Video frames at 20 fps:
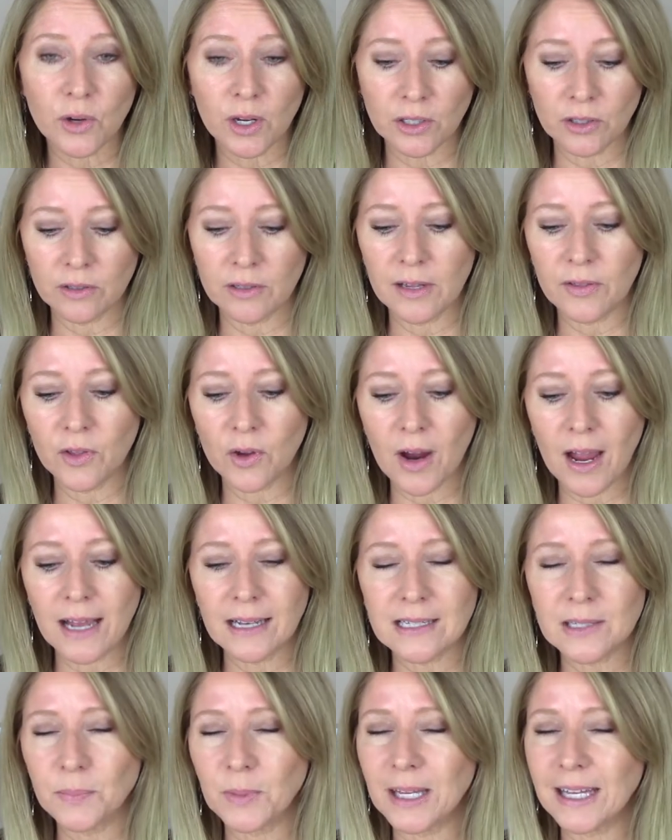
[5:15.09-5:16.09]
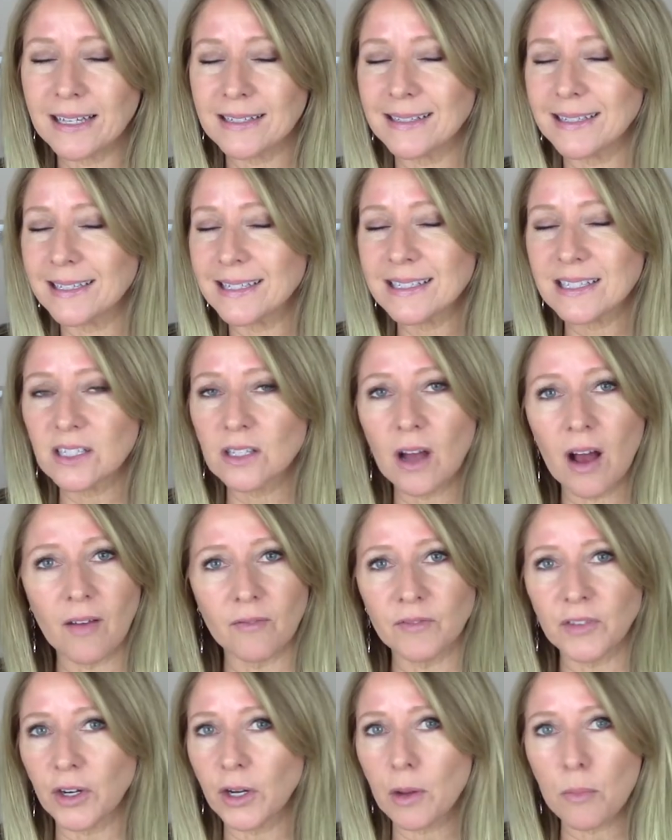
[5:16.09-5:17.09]
underneath their eyes because it is not
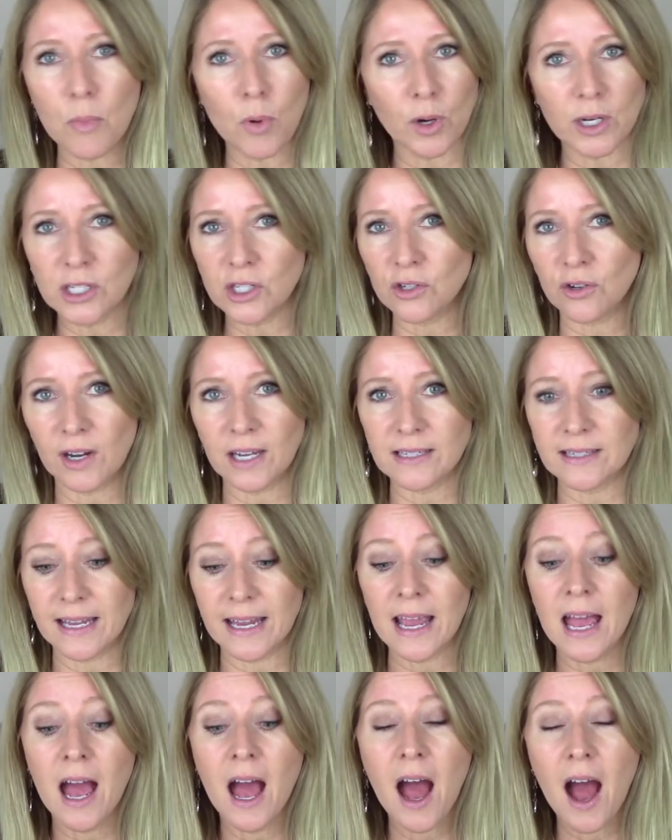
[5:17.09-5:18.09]
very moisturizing.